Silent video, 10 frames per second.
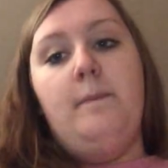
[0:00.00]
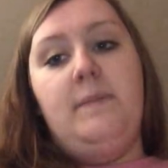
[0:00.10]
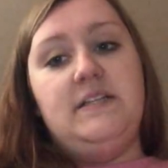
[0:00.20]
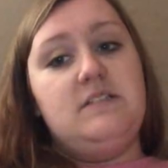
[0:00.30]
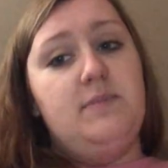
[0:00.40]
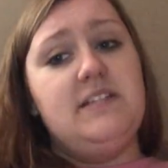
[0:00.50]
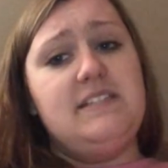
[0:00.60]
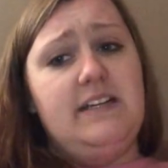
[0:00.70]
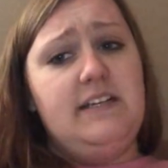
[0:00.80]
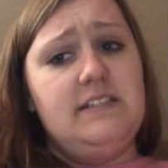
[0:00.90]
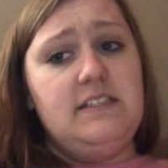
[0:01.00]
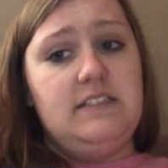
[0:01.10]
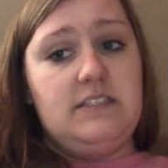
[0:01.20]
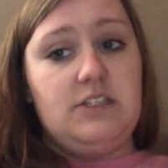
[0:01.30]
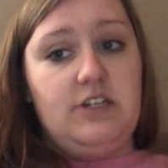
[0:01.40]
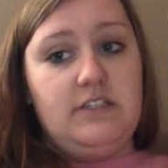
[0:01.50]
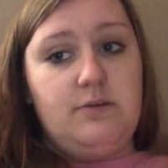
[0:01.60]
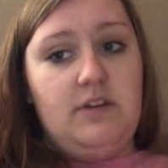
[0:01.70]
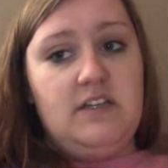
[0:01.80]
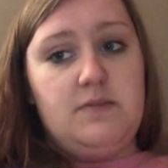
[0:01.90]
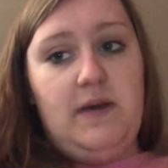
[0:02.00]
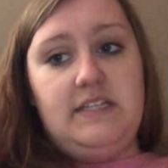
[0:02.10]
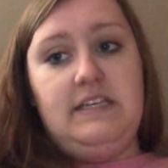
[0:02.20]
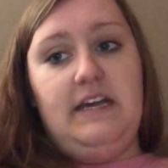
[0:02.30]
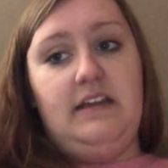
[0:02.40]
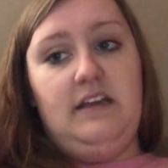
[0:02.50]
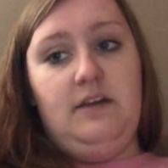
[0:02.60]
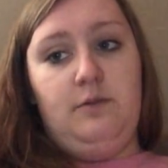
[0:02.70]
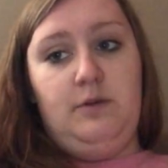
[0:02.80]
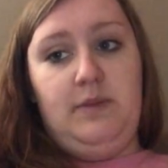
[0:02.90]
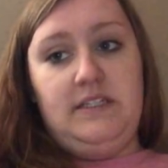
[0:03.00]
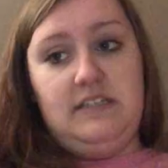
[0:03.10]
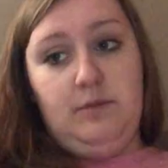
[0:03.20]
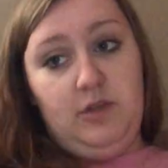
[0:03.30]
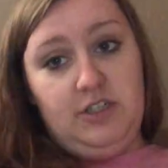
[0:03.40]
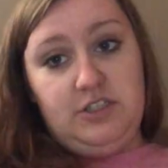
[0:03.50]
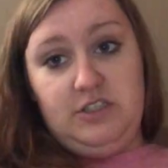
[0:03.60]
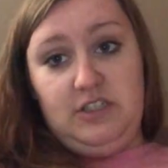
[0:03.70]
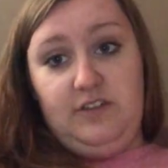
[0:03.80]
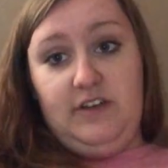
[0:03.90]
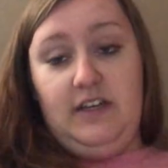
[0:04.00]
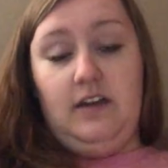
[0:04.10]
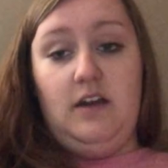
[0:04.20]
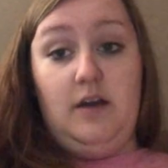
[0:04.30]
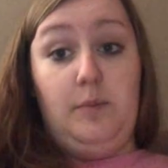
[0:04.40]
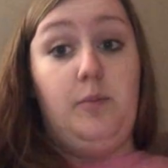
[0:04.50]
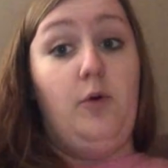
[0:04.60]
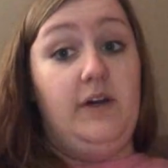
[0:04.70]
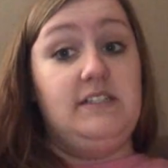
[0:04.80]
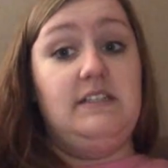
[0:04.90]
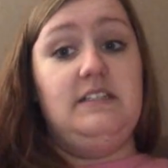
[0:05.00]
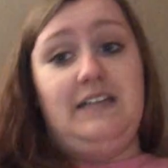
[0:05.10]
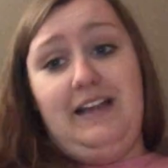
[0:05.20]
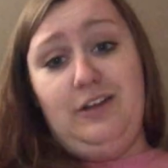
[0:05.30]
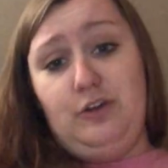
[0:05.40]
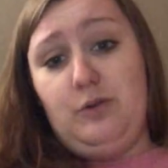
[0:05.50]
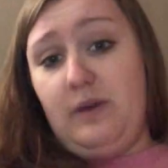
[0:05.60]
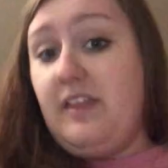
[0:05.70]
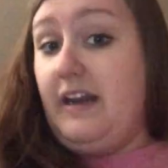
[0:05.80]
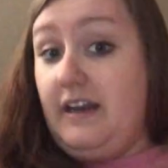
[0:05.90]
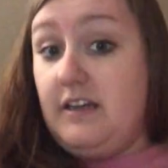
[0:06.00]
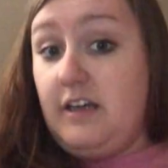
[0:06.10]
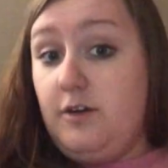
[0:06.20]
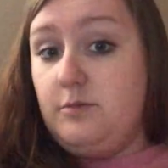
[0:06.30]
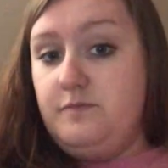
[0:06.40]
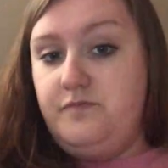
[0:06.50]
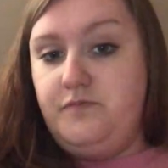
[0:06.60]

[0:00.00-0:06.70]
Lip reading: but Smith seriously disagrees with this by saying that it would be similar to serving a poison diluted with an antidote.